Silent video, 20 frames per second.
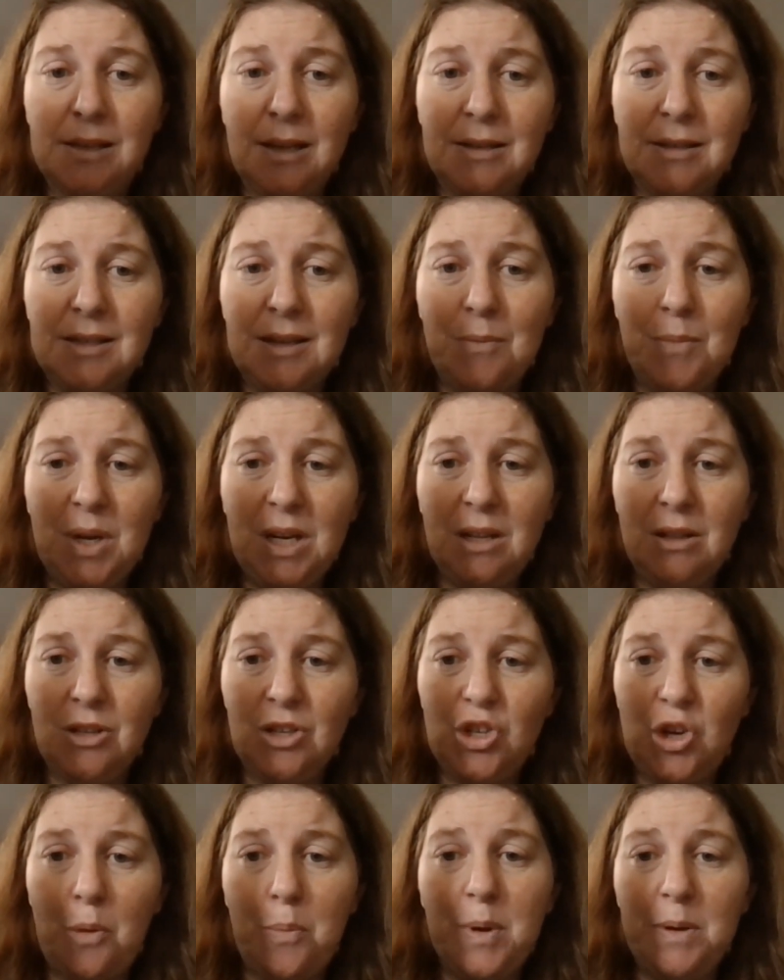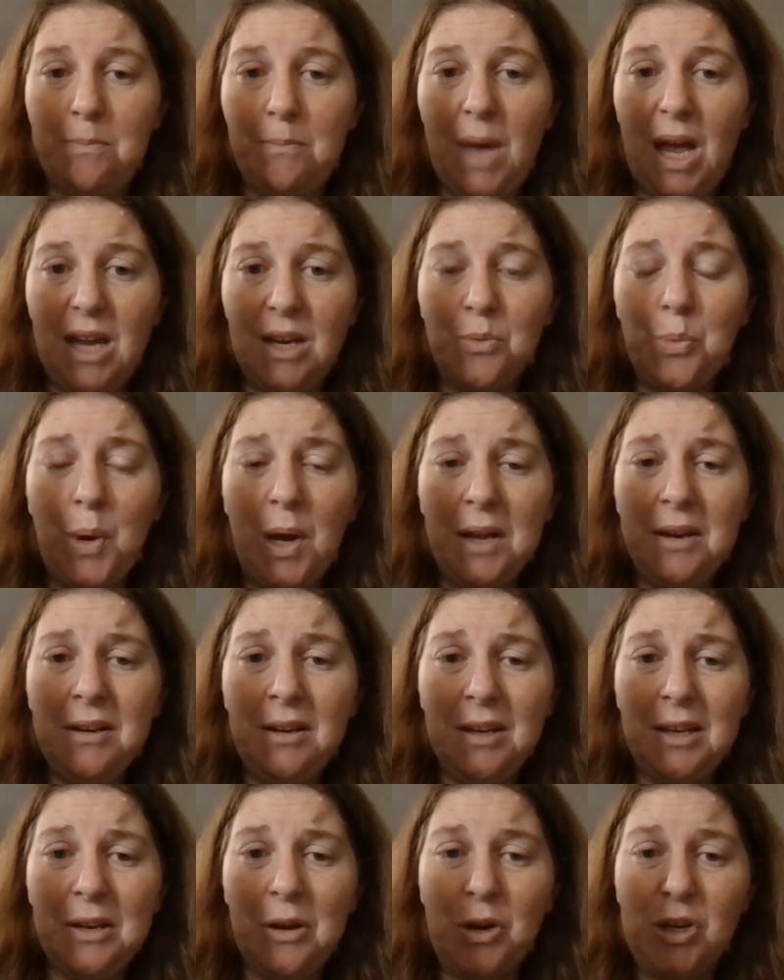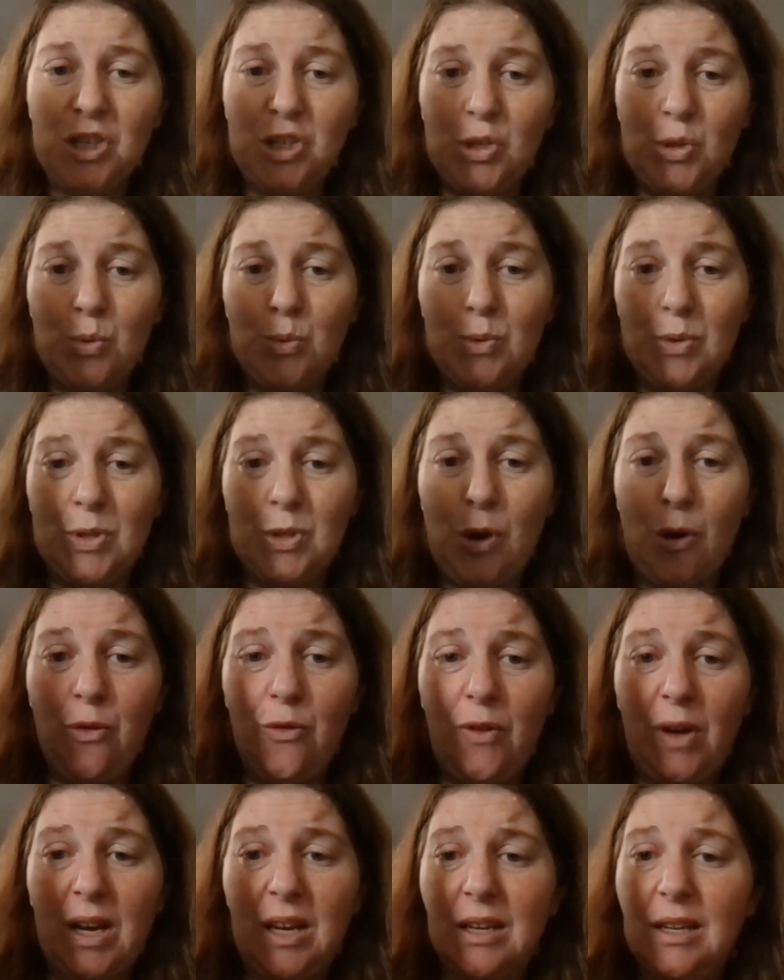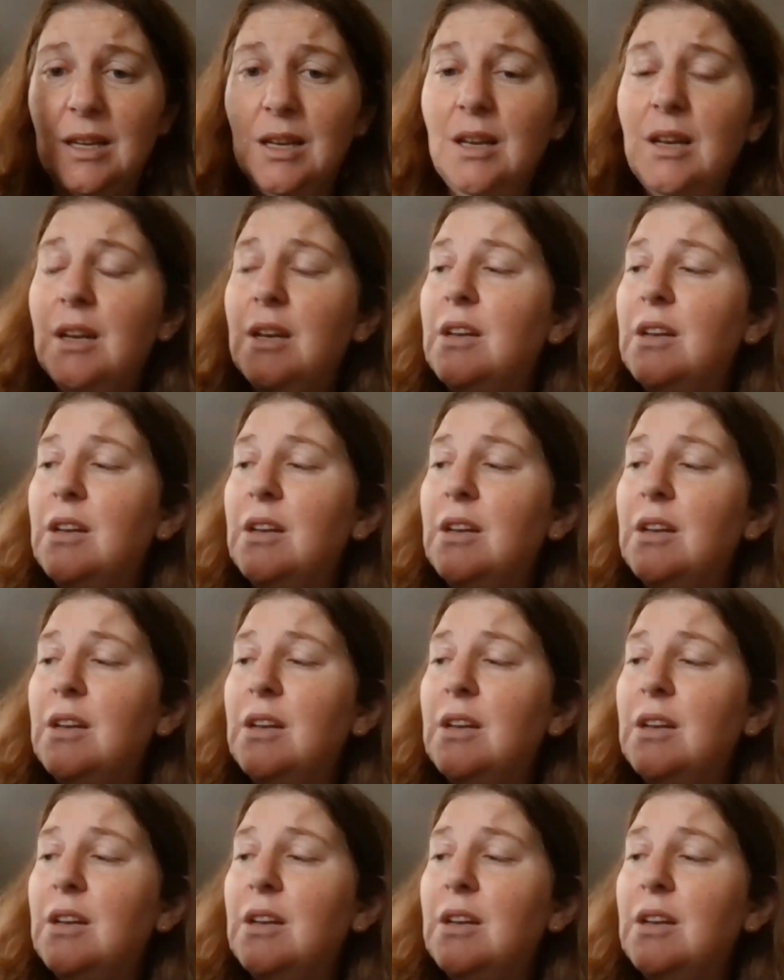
That someone in the shop had made one, and I just thought it was so funny.